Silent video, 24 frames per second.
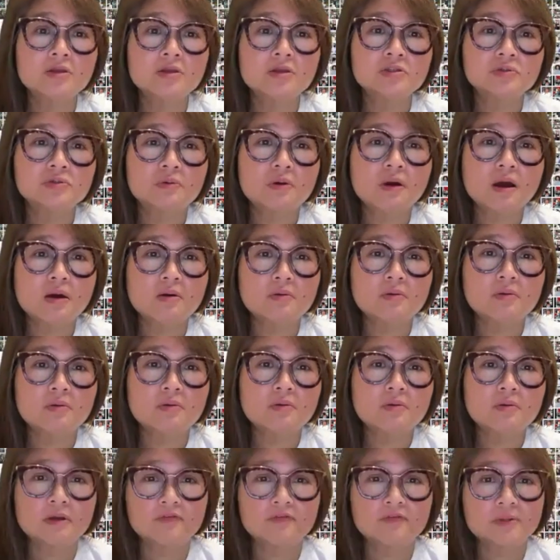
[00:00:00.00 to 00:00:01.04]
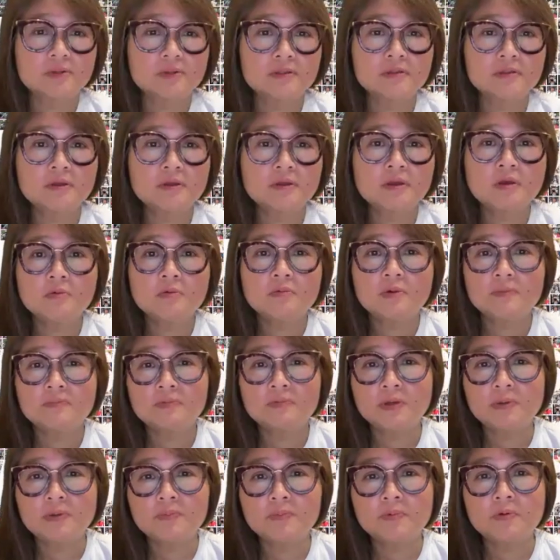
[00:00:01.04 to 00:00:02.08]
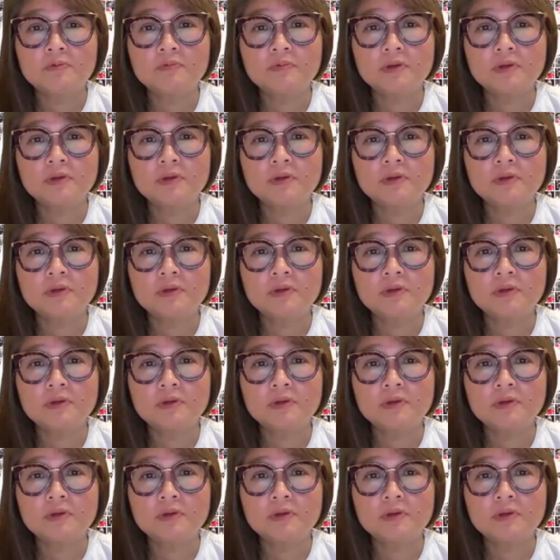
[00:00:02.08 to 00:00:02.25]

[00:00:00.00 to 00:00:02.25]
to our government when people